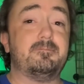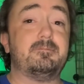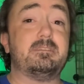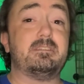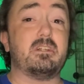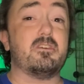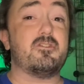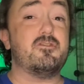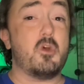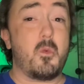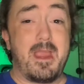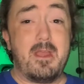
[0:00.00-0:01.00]
stars
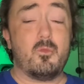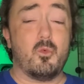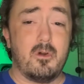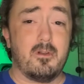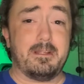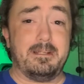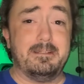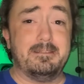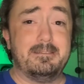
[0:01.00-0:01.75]
Joanne Worley